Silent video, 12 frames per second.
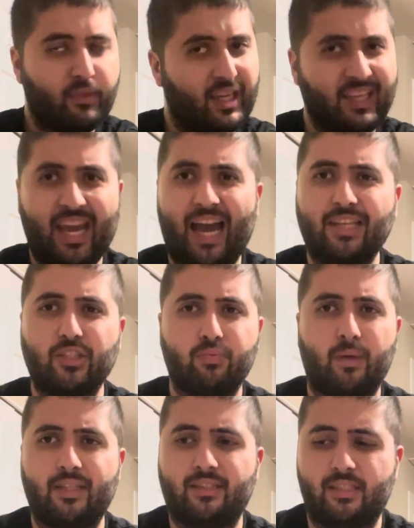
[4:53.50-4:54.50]
yeah, I just
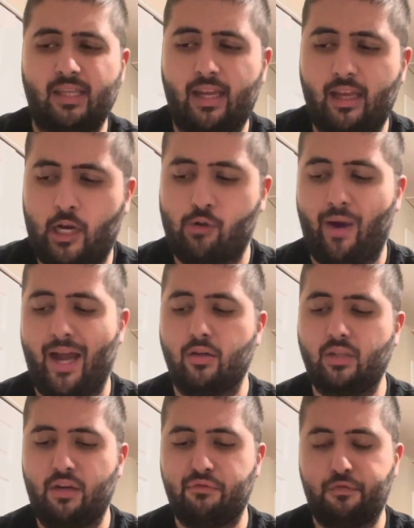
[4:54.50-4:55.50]
wanted to say the
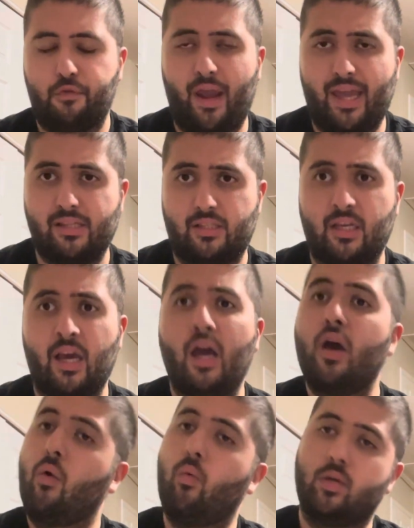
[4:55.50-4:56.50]
crowd in France
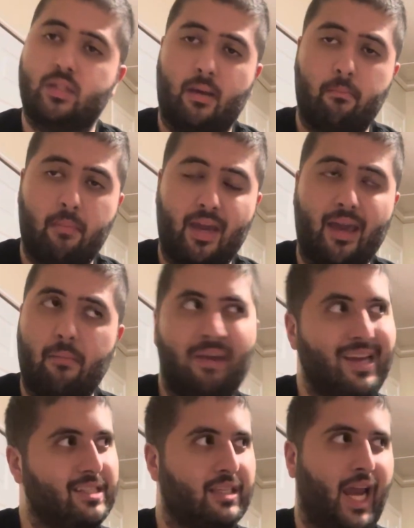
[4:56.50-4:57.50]
was am
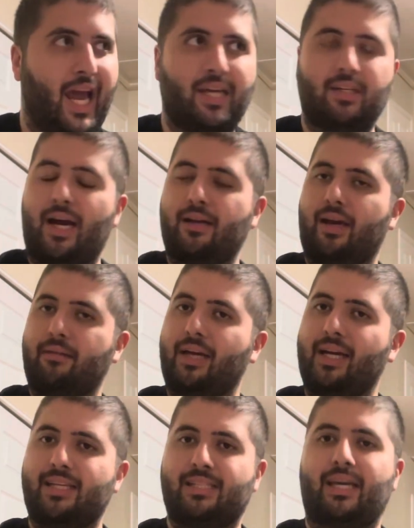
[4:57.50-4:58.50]
amazing. I don't, I'm not
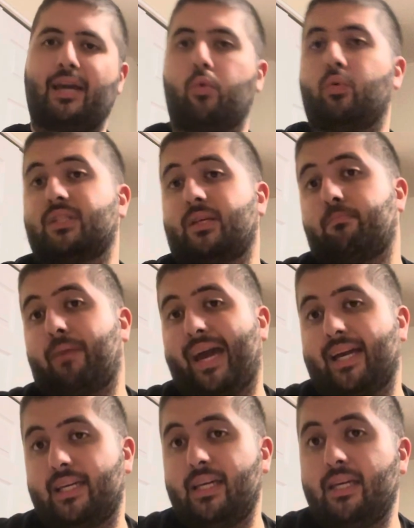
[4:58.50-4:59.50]
gonna say it was in
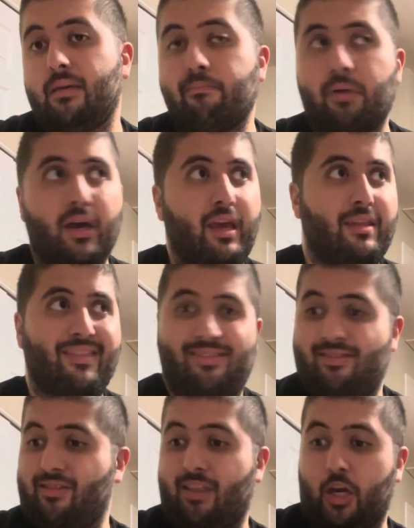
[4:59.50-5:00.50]
Paris, but
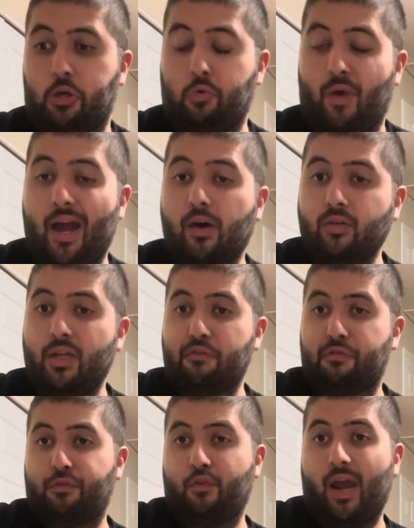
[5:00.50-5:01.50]
the crowd in
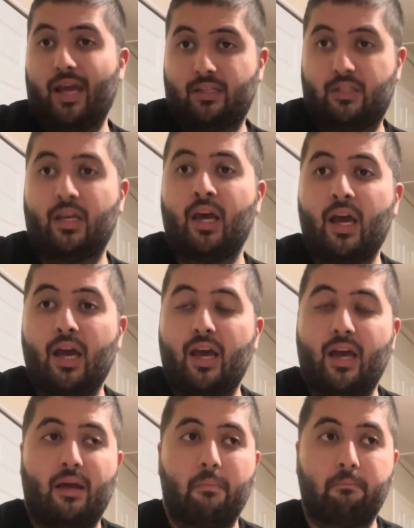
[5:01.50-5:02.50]
France
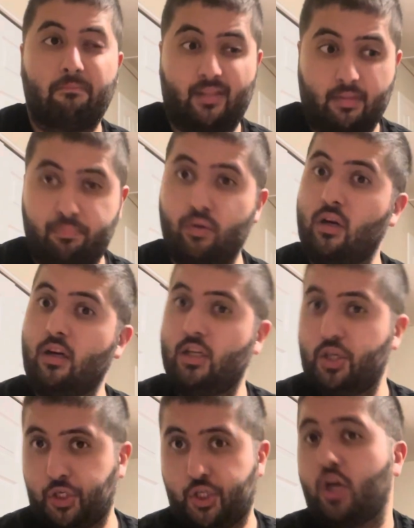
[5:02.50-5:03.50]
but to put on a
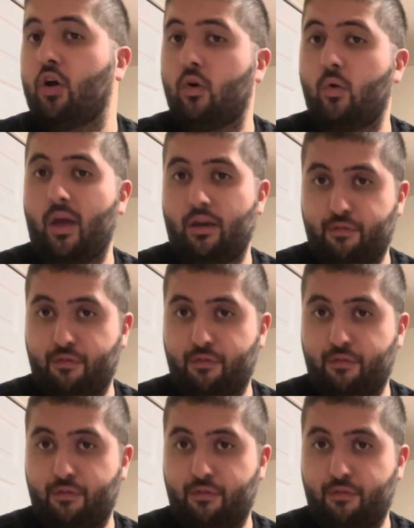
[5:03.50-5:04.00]
show in